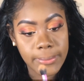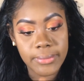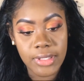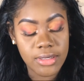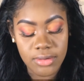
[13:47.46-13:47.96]

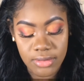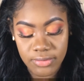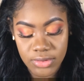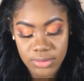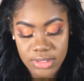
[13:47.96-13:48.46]
I don't ever
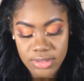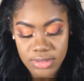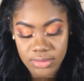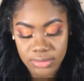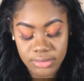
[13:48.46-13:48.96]
do this,
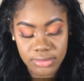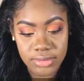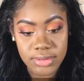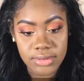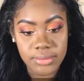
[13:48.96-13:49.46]
so
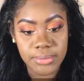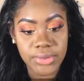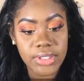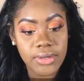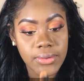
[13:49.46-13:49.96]
it's
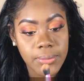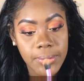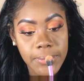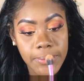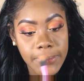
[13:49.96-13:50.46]
pretty awkward.